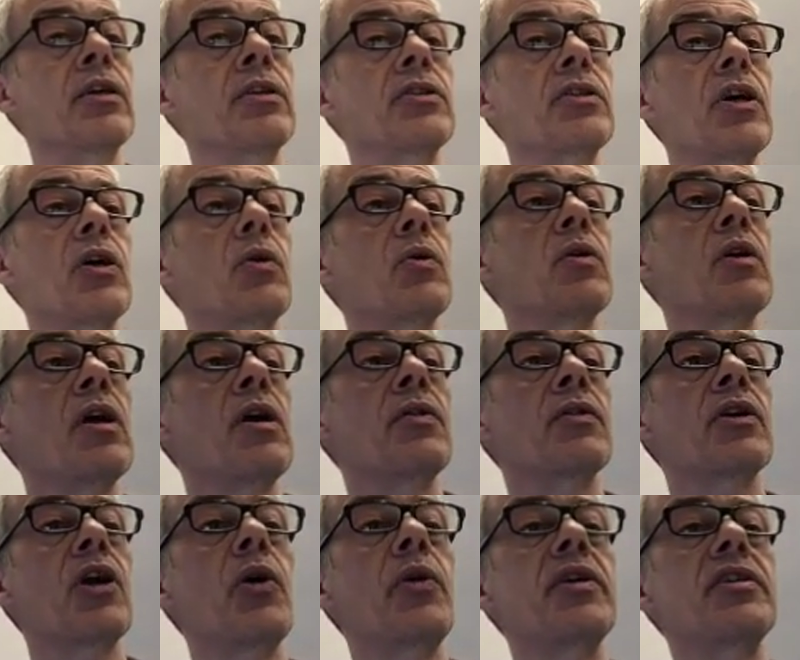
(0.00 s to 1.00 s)
So
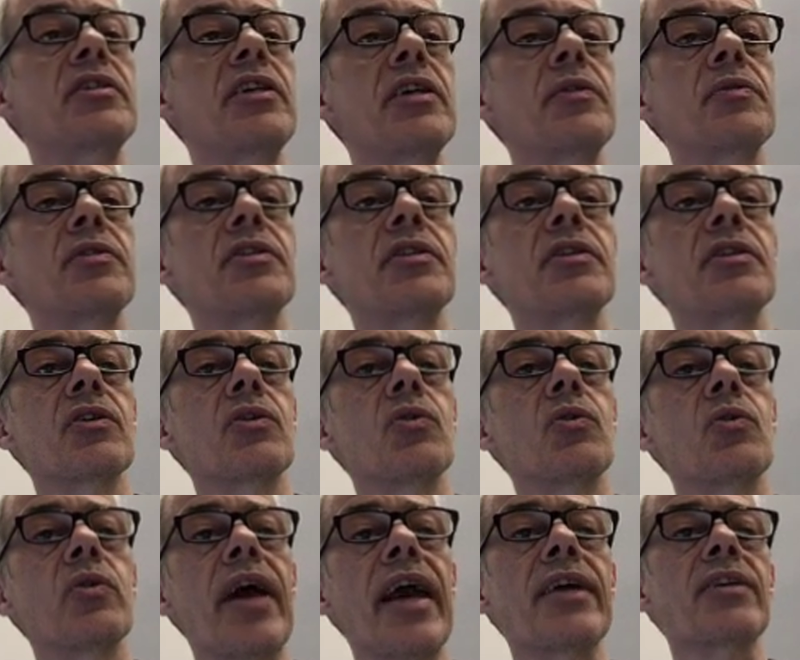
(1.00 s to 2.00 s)
the coding sequences are
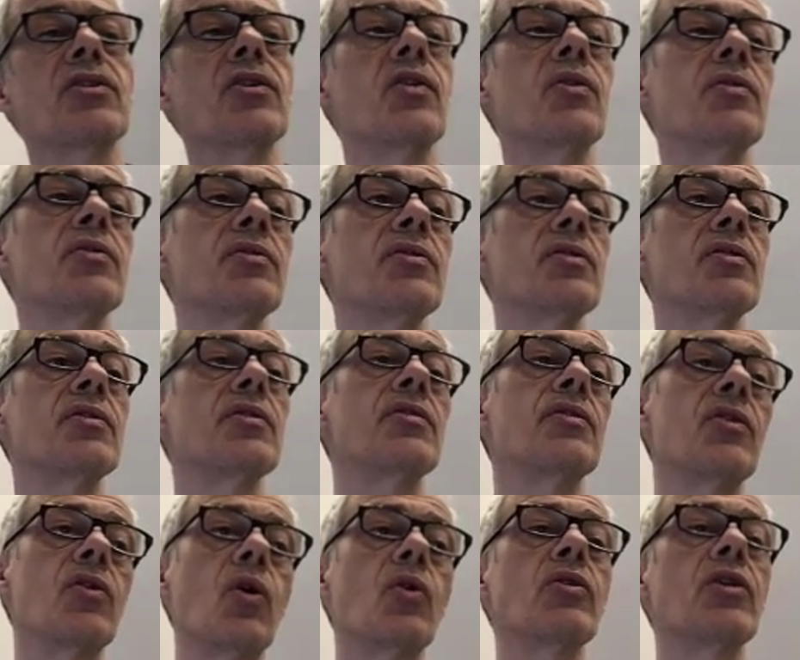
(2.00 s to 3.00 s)
called
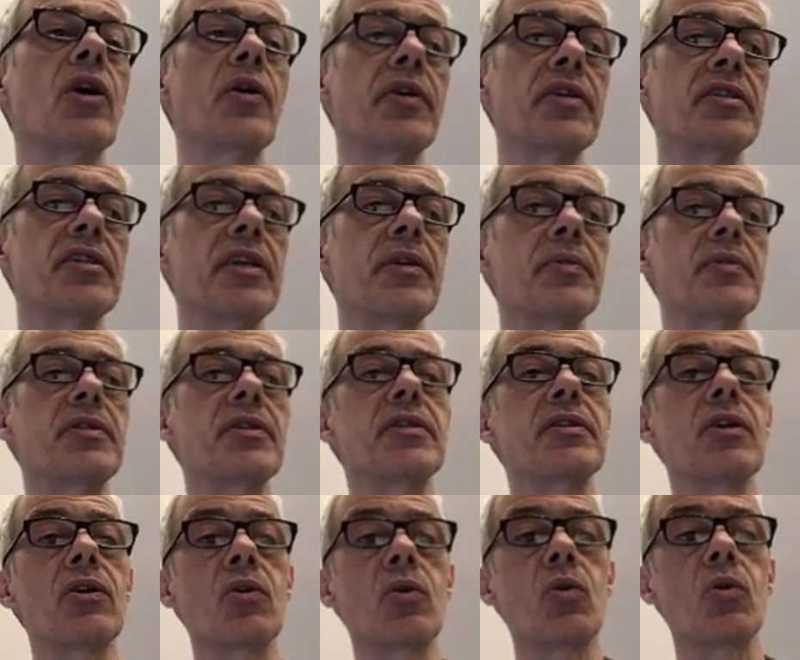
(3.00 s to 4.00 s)
exons, the non coding
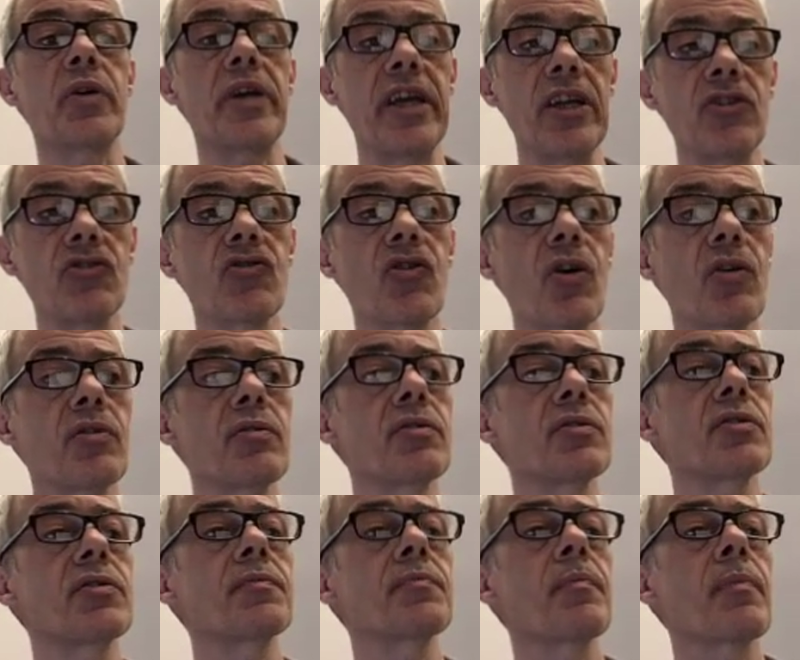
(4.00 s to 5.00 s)
sequences are called
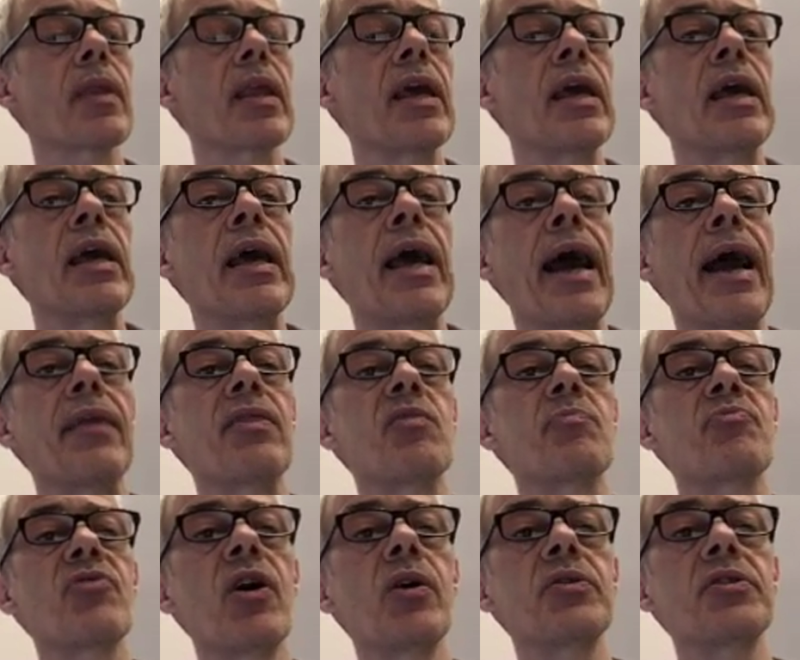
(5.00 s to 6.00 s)
introns, and
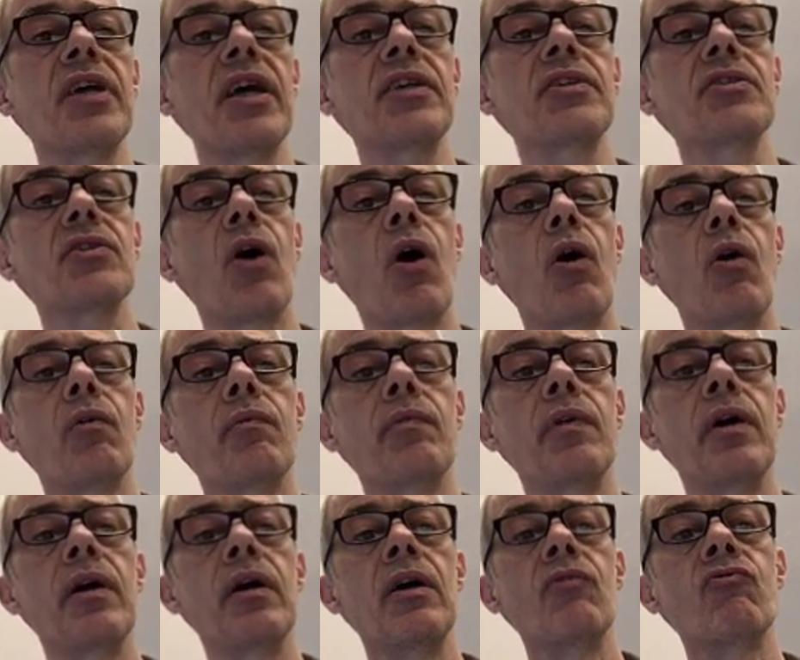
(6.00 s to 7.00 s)
the process
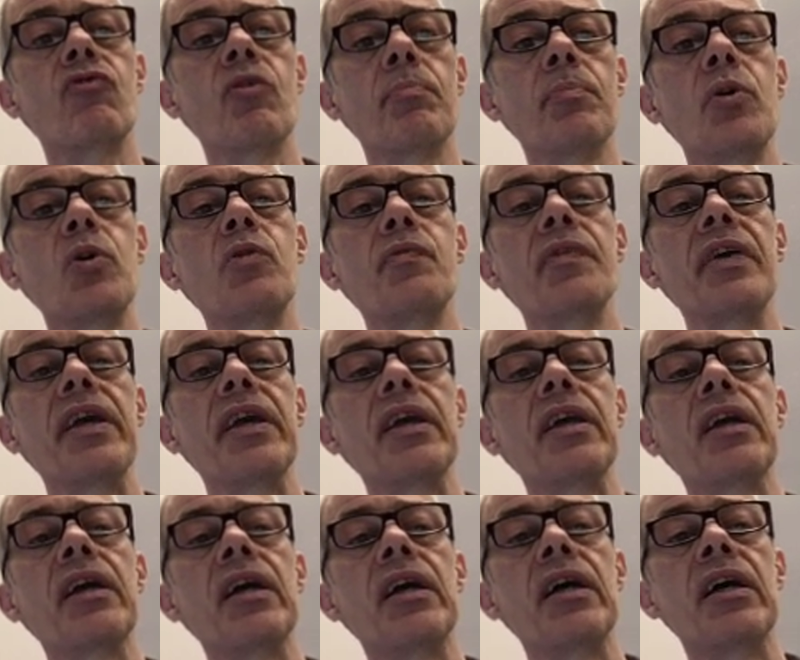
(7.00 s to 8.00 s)
of
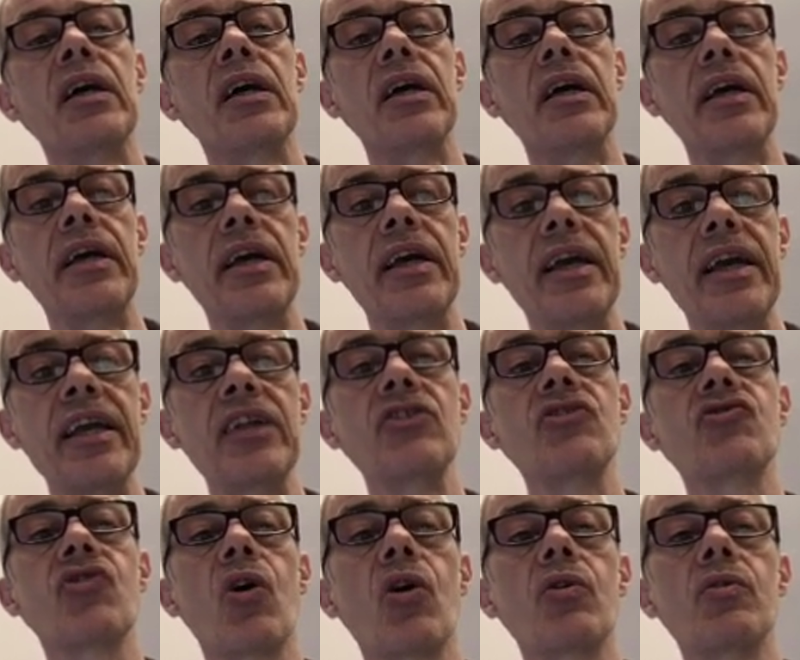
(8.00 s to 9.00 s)
removing
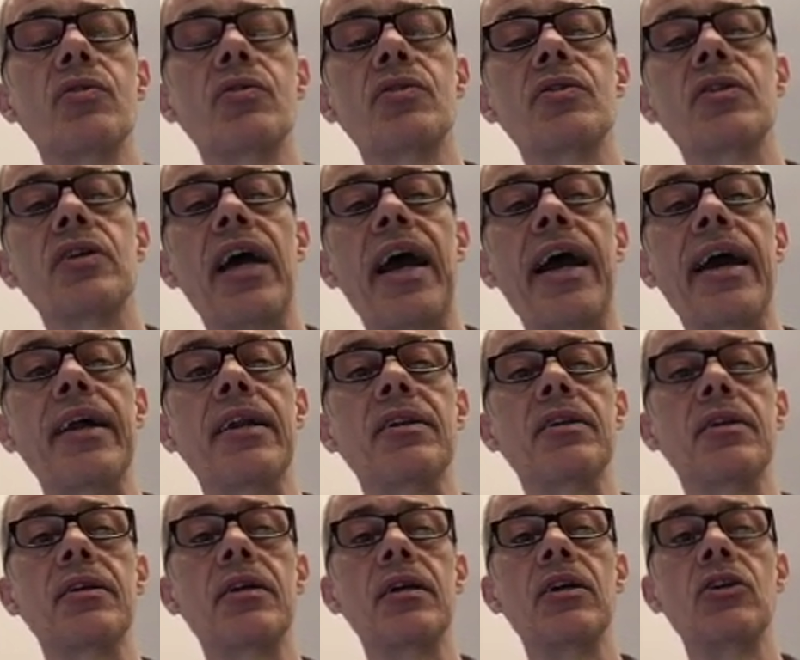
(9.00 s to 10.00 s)
introns
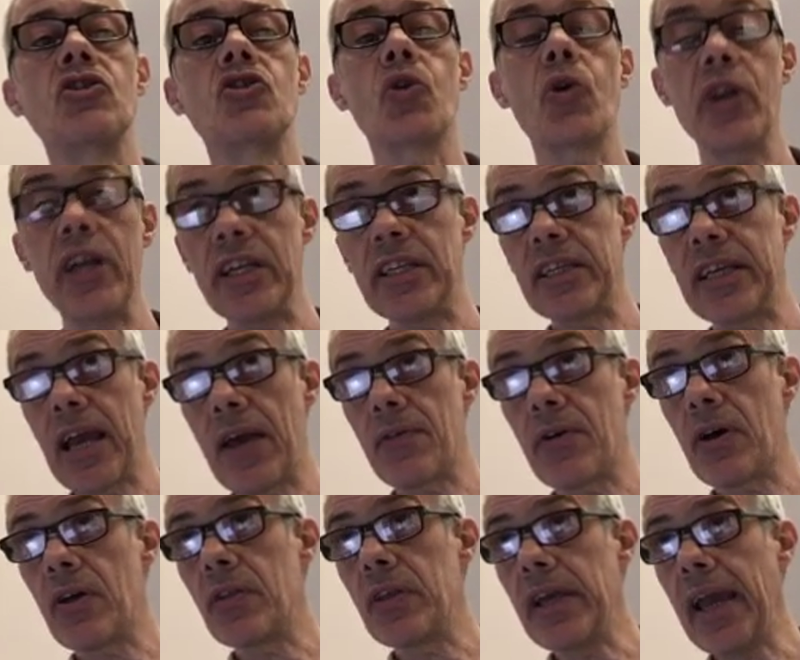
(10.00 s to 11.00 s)
and joining
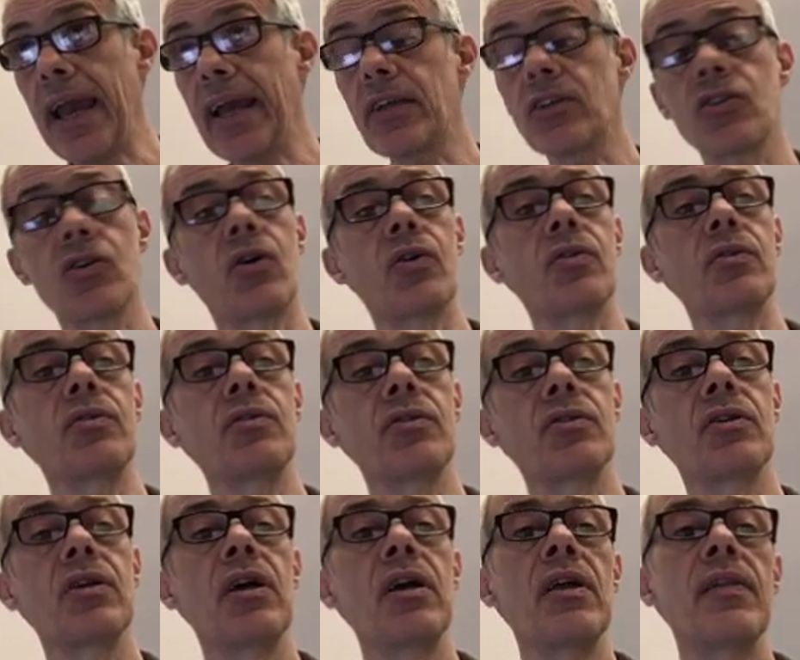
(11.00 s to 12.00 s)
together the
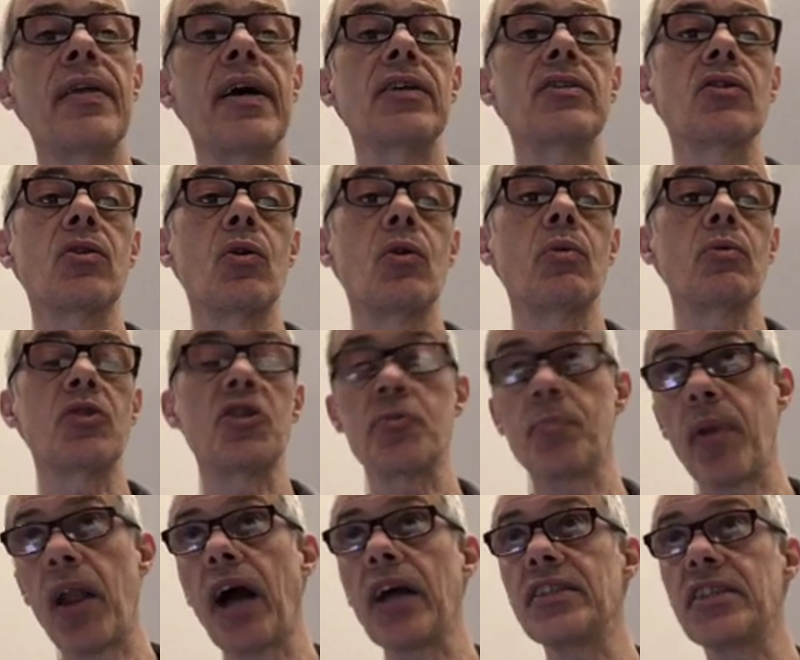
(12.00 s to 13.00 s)
exons, that's called
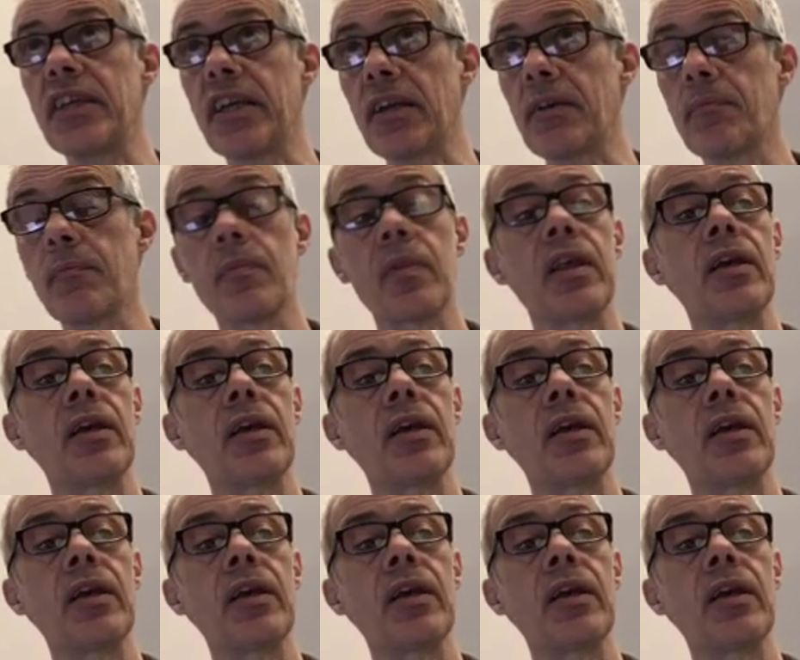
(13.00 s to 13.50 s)
splicing.